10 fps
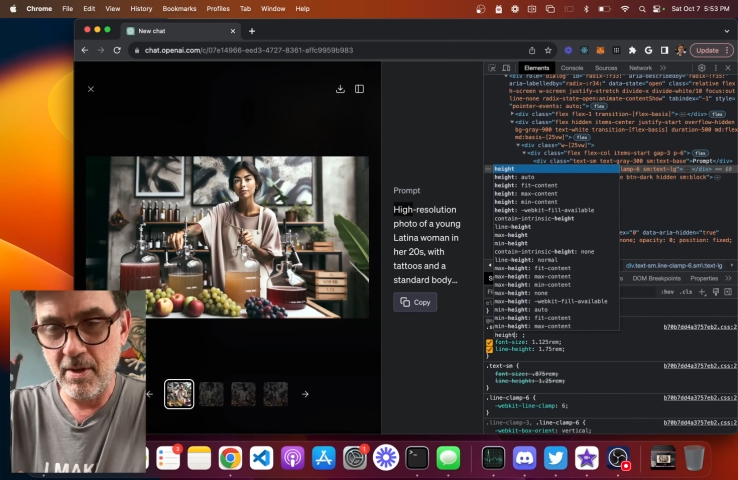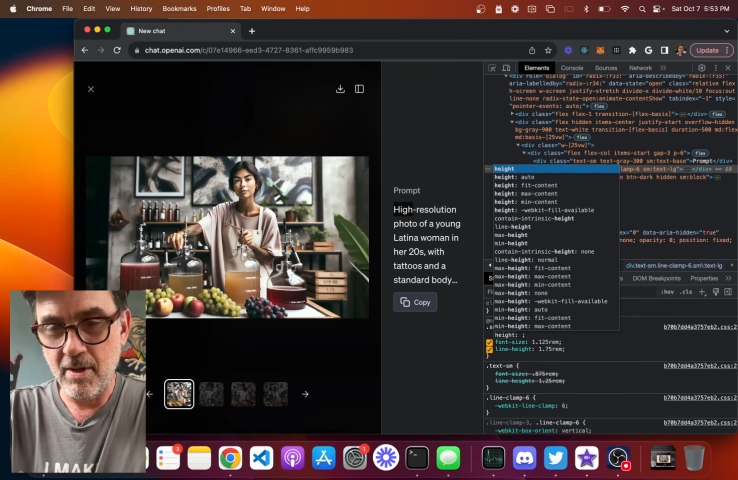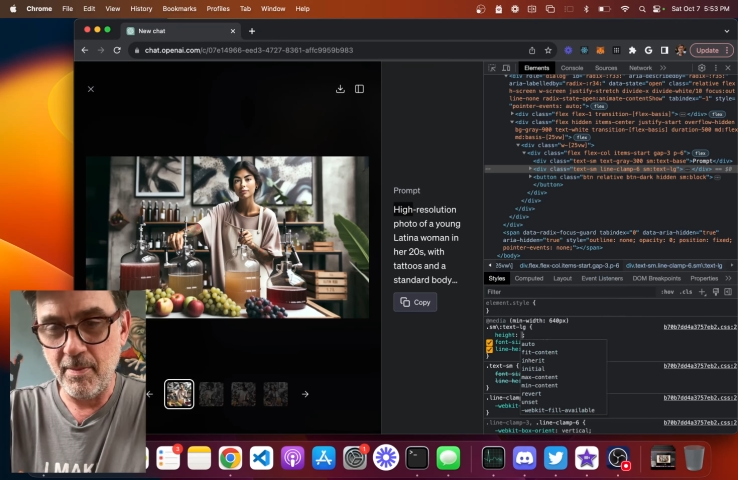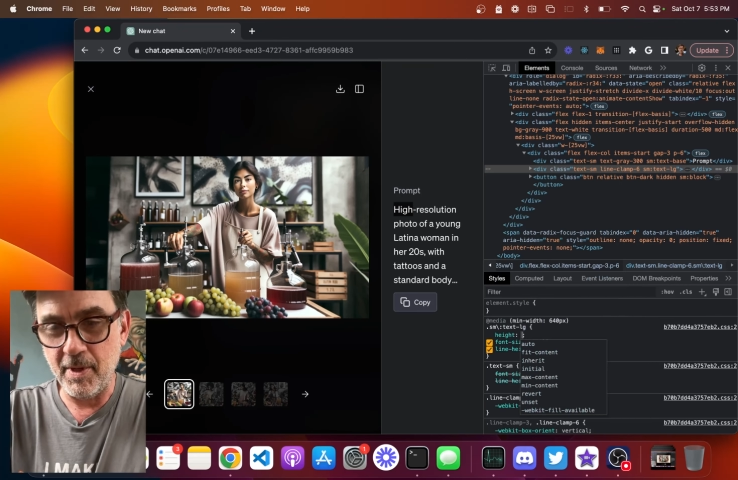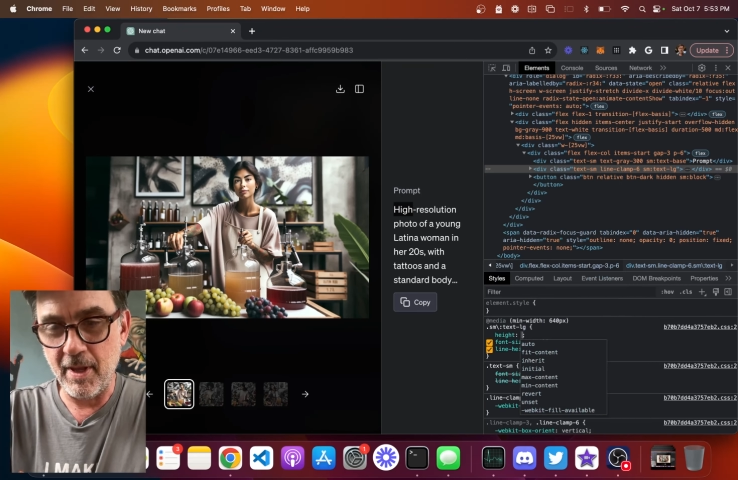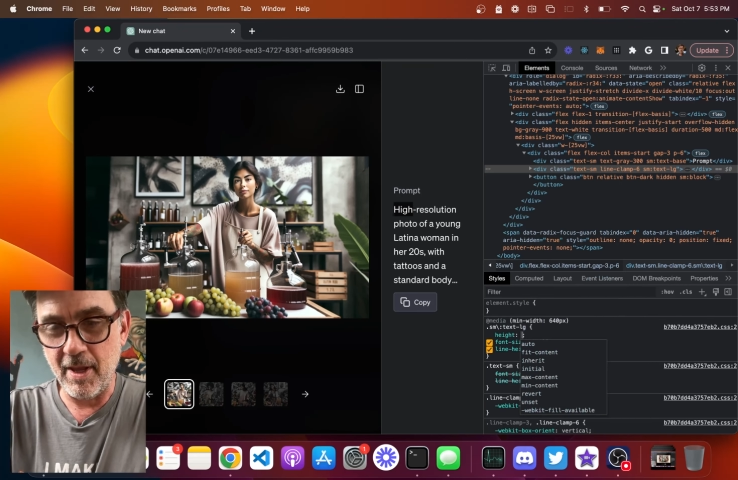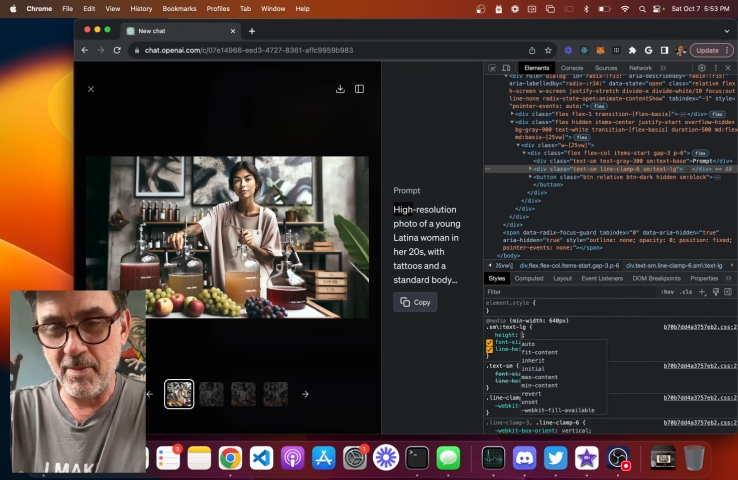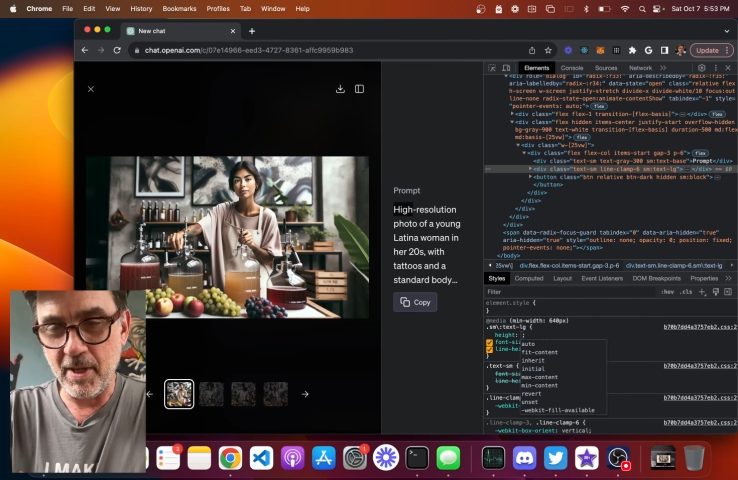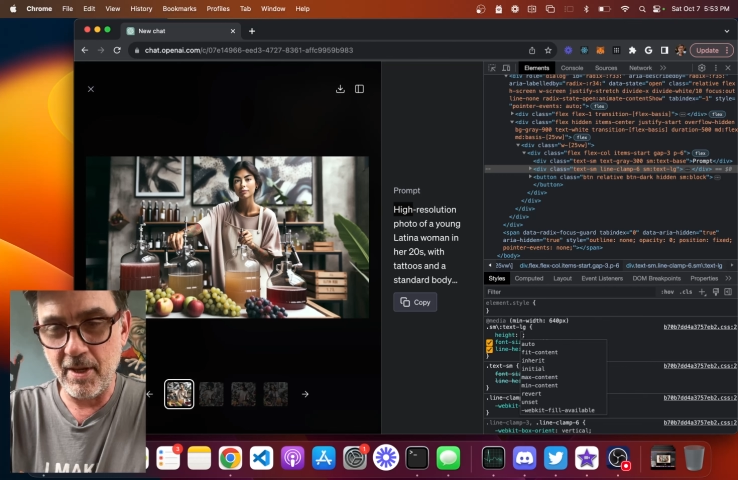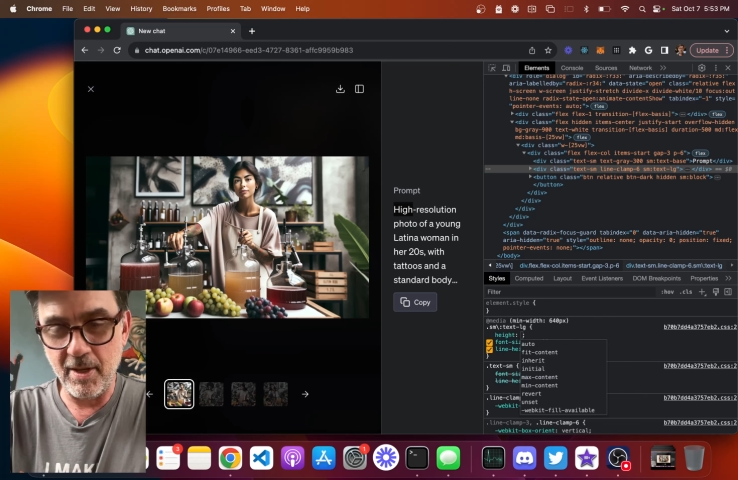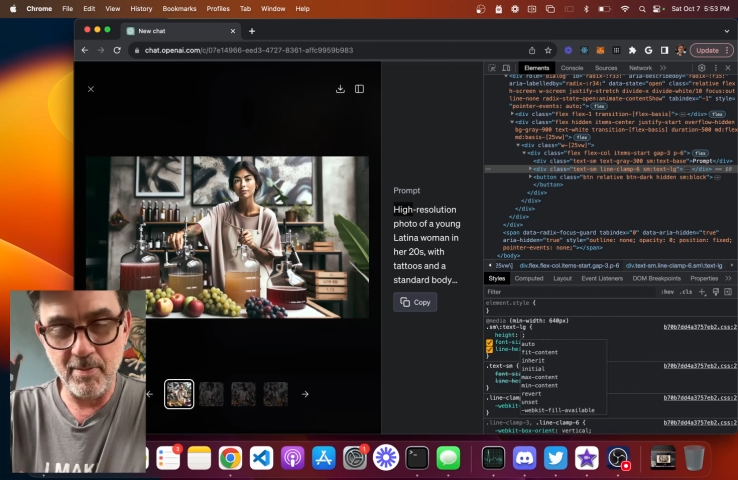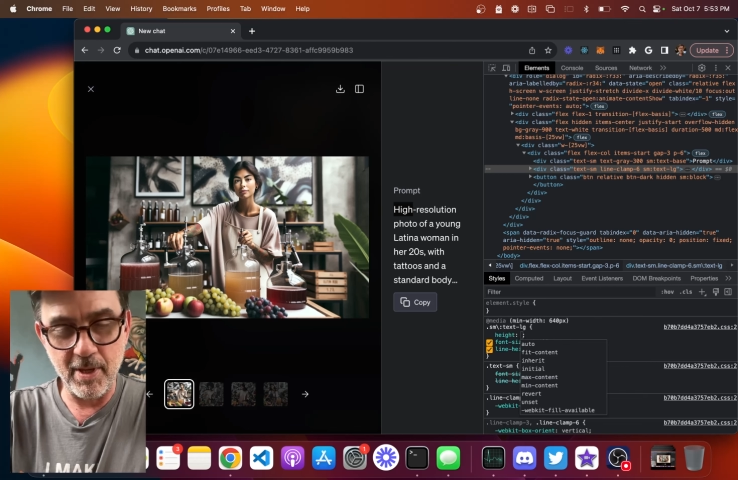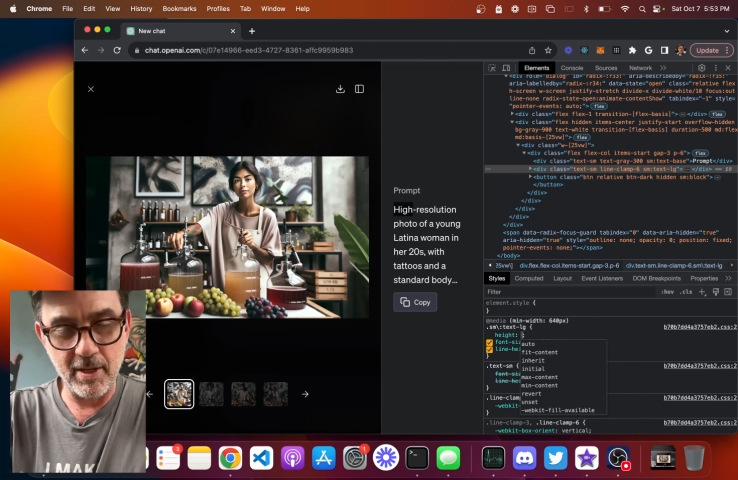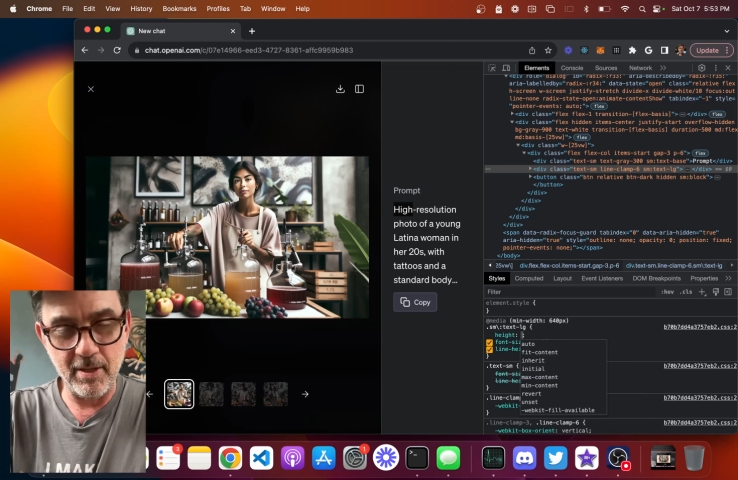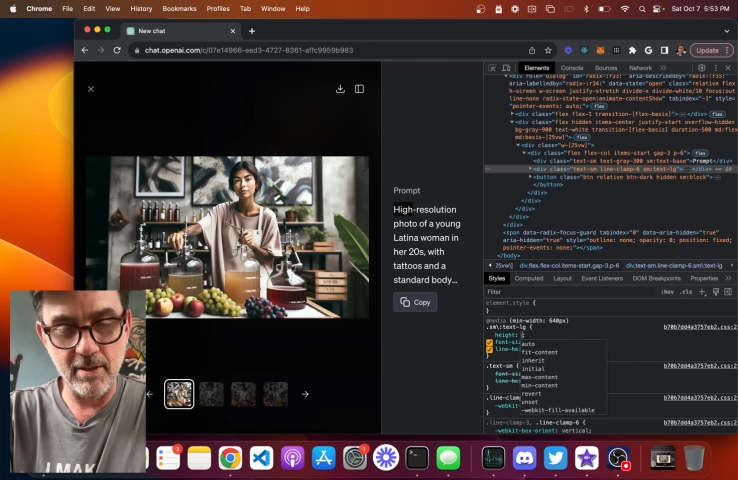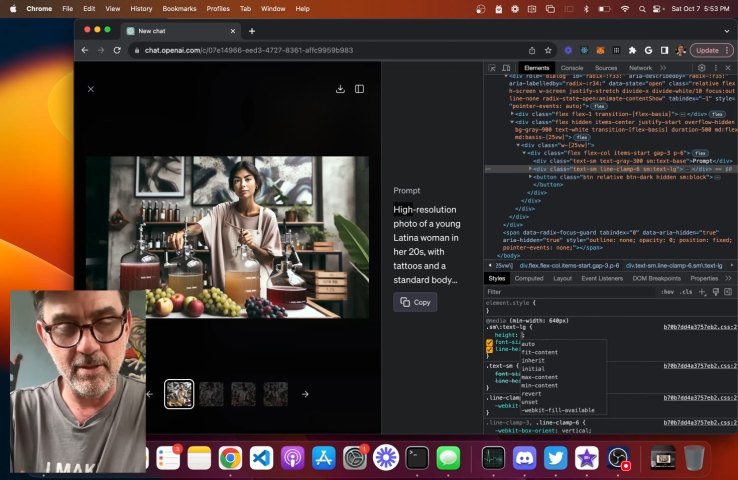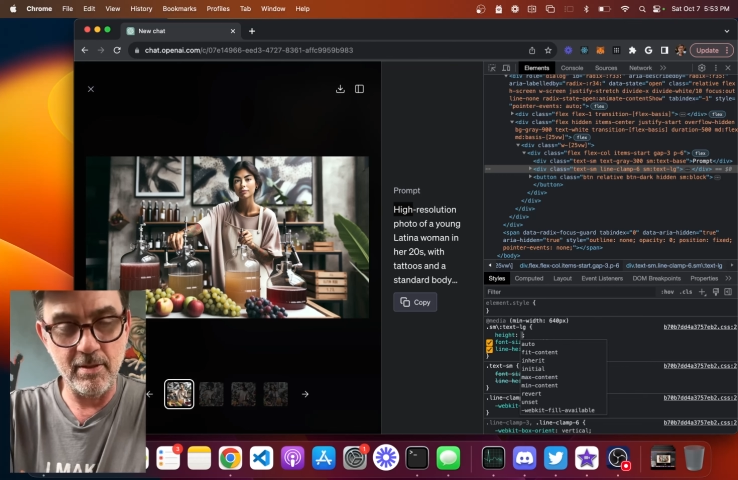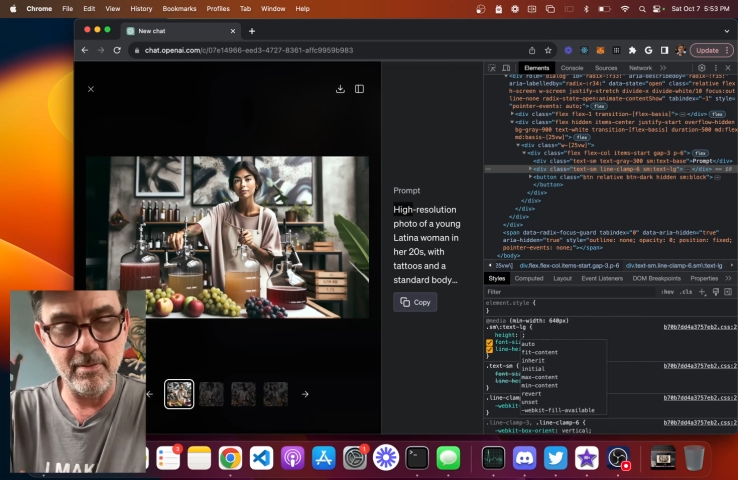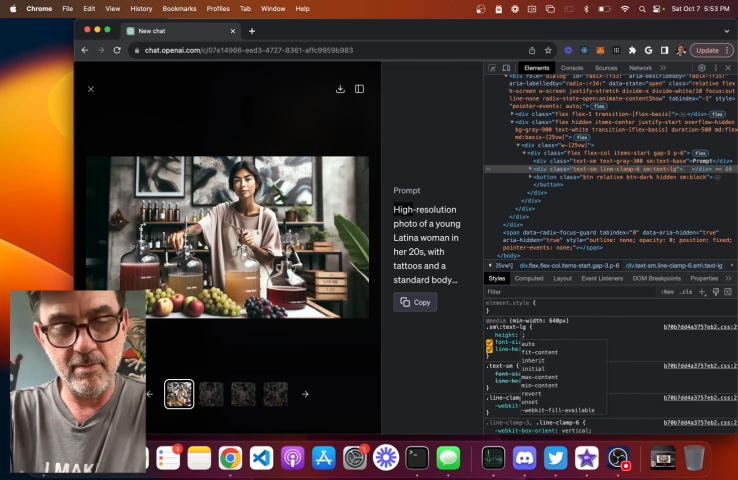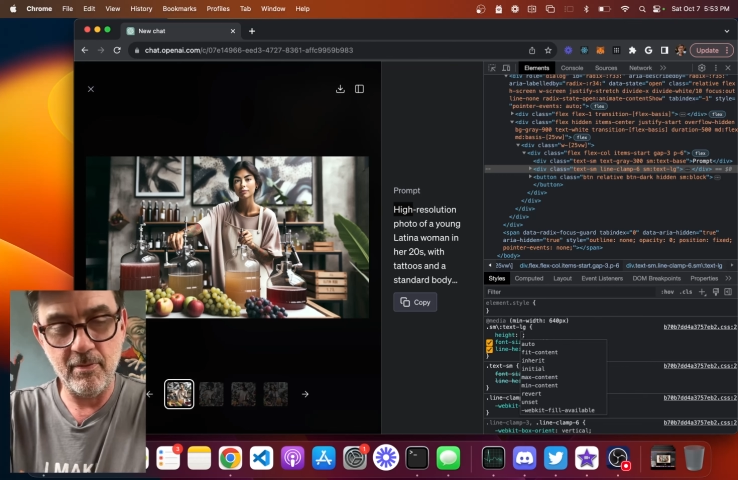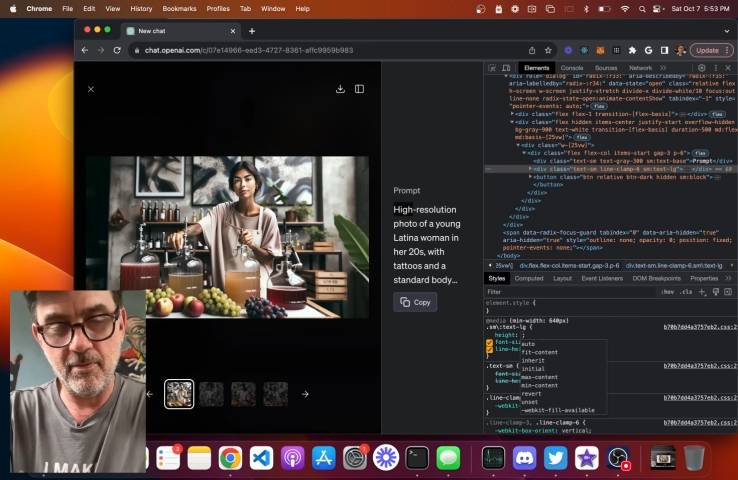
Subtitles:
I'm going to add my height back in,